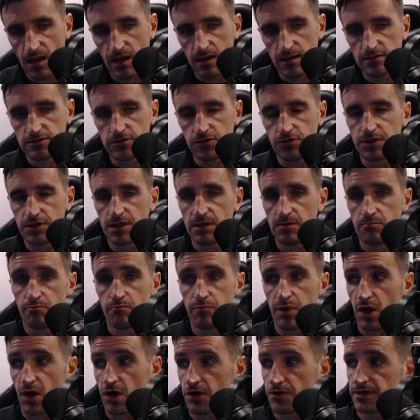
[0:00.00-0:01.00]
is you can
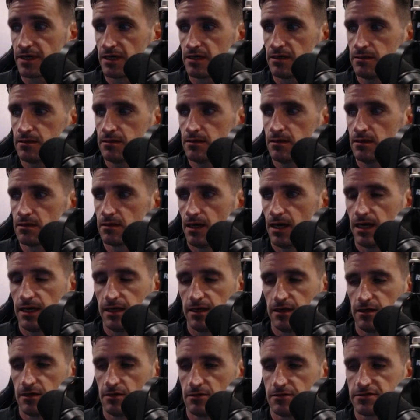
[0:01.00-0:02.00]
bargain
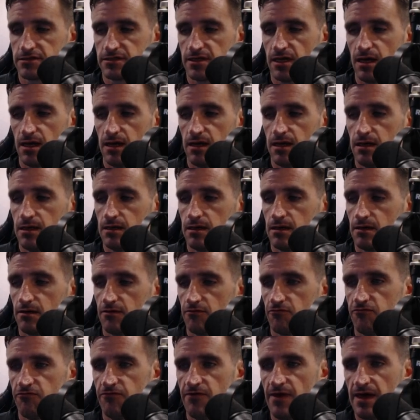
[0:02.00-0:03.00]
and it'll say
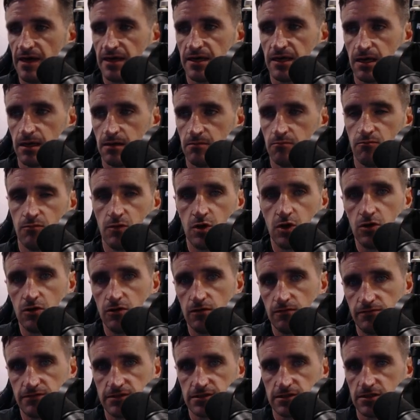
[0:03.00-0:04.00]
Vegan
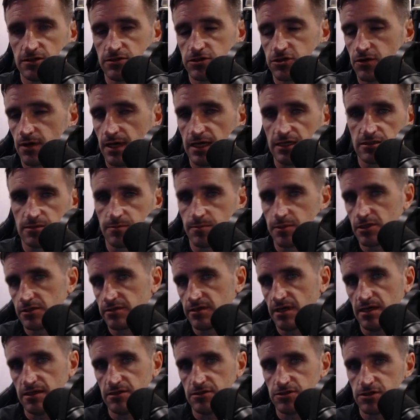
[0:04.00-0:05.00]
moves to
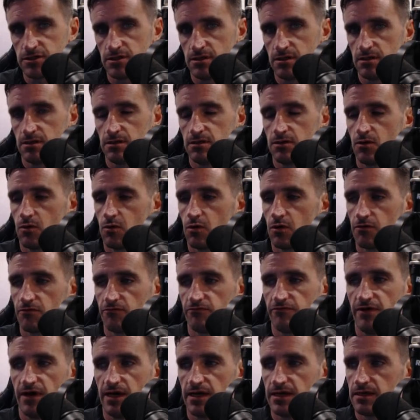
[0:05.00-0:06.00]
transportation or
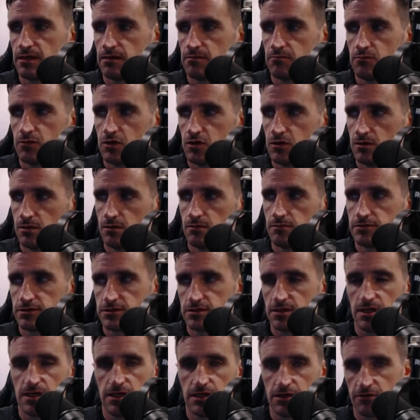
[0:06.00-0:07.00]
Vegan moves
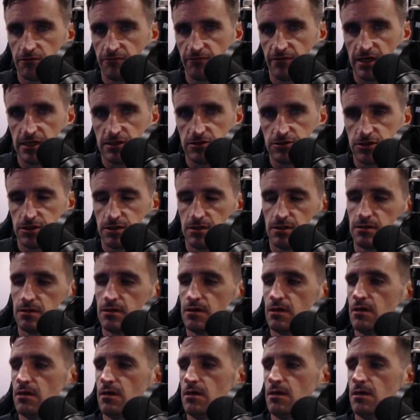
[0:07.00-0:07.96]
to intervention.